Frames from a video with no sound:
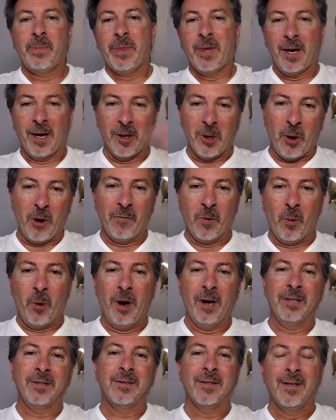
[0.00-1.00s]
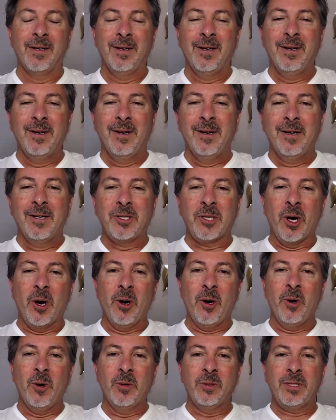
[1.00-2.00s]
Hello everyone.
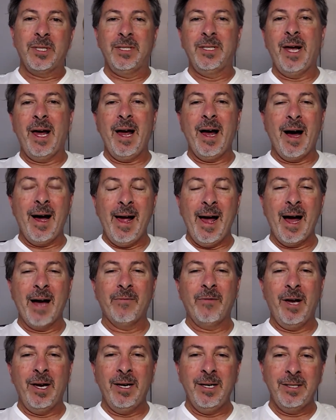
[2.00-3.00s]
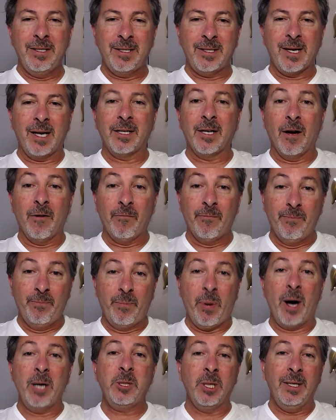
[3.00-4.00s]
So today I have a set of
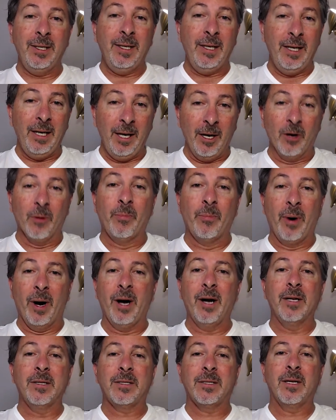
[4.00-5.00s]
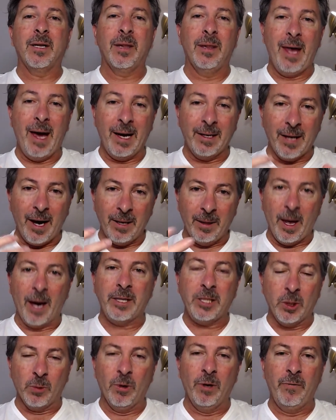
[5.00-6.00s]
budget earbuds that I'd
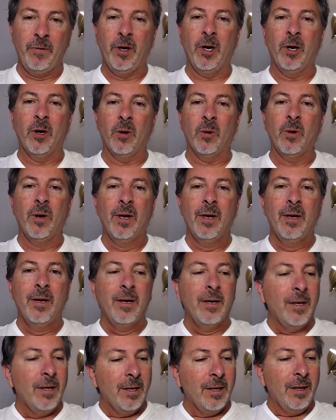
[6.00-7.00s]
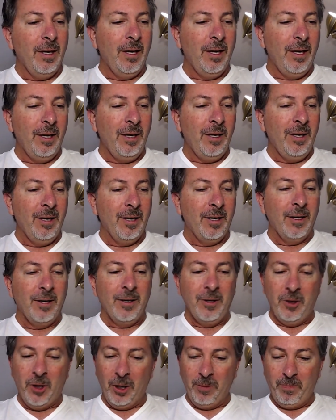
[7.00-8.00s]
like to review. The
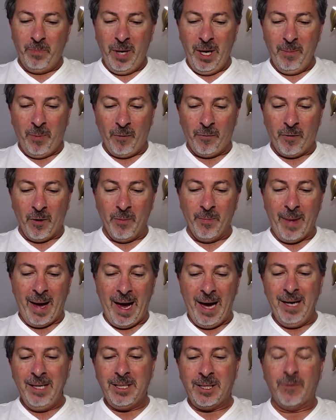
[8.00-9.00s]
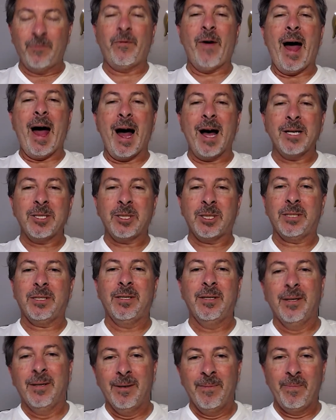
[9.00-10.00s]
good people from Acefast
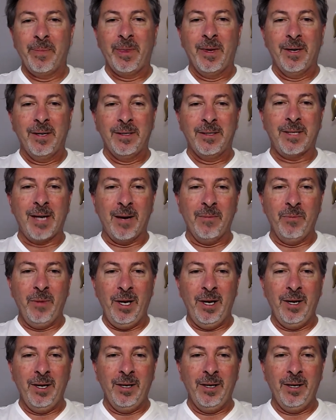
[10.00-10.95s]
sent me